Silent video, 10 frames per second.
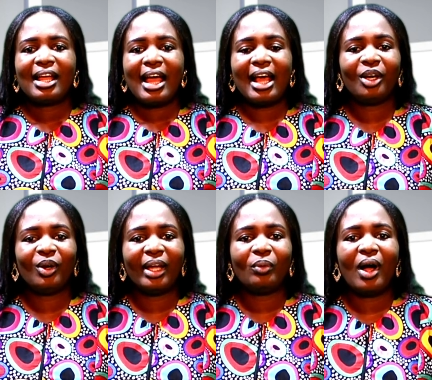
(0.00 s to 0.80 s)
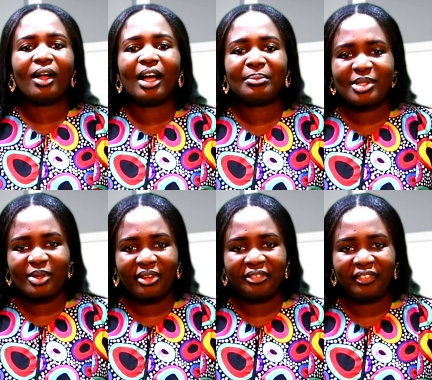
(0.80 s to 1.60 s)
Hello and welcome to
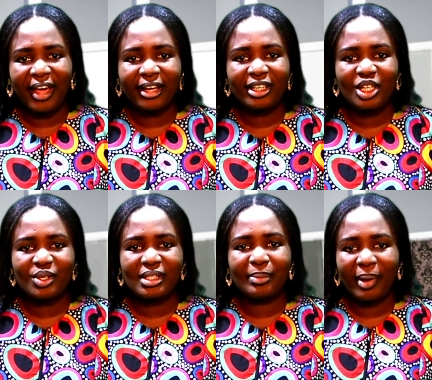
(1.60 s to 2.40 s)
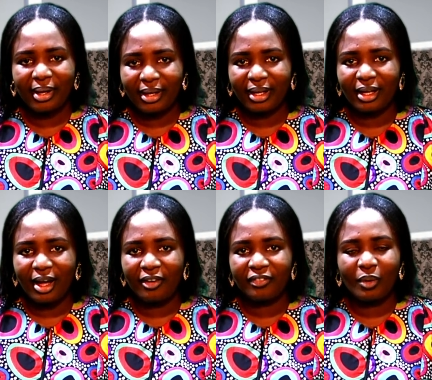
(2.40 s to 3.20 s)
the Fake News Debunker
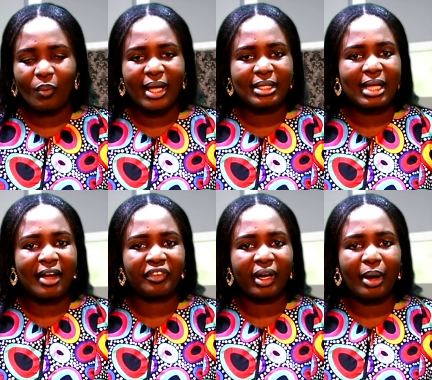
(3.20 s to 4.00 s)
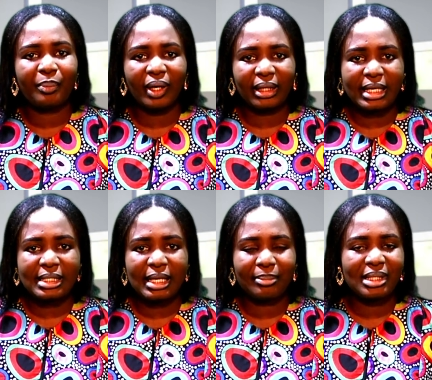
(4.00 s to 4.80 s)
of the West Africa
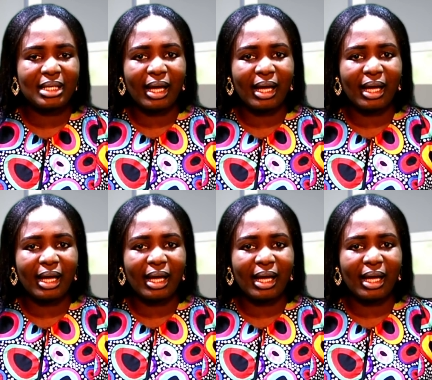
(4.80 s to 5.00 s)
Broadcaster Media